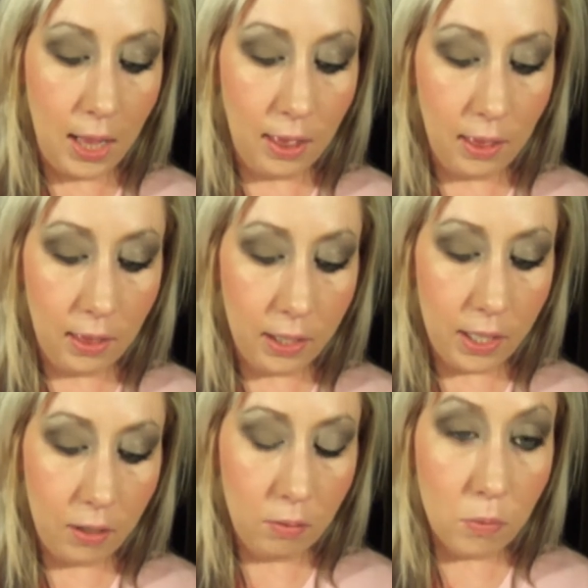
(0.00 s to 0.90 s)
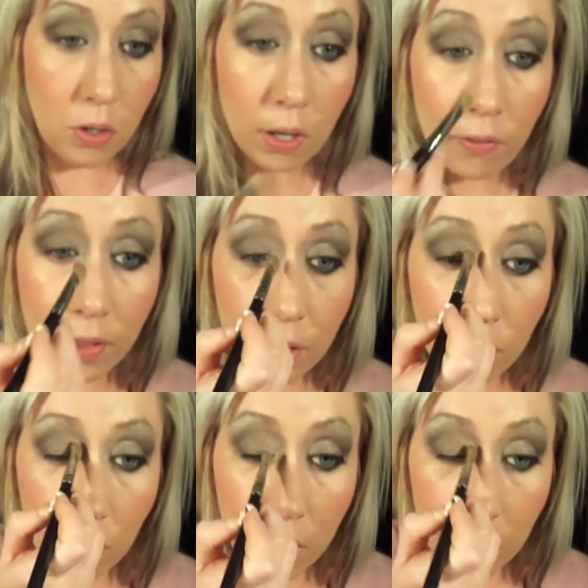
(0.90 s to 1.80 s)
A little more of the
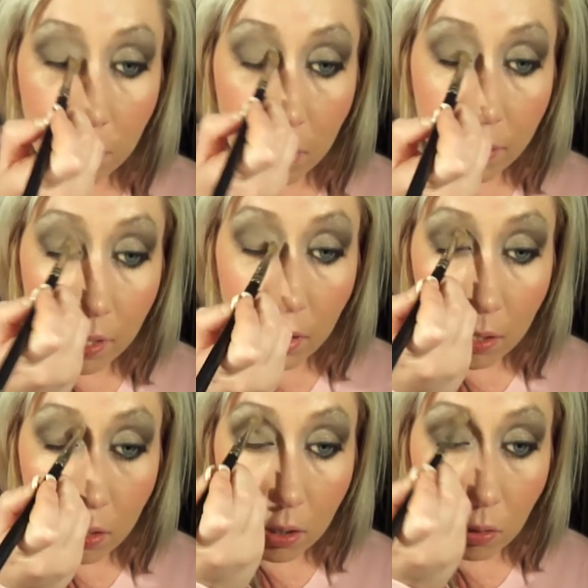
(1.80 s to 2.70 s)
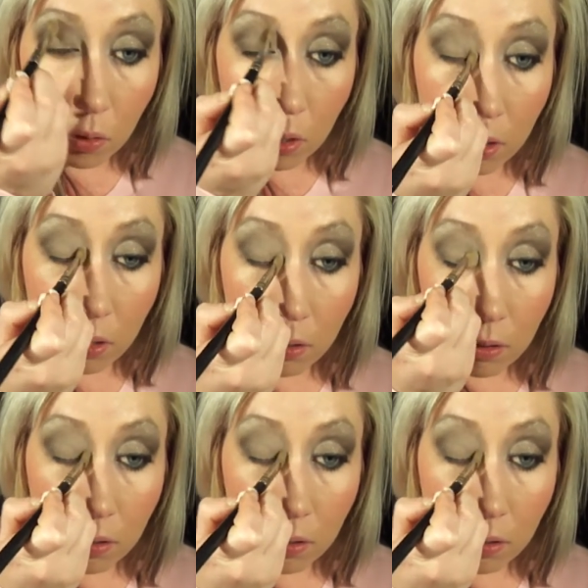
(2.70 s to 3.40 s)
cream on the inner corner.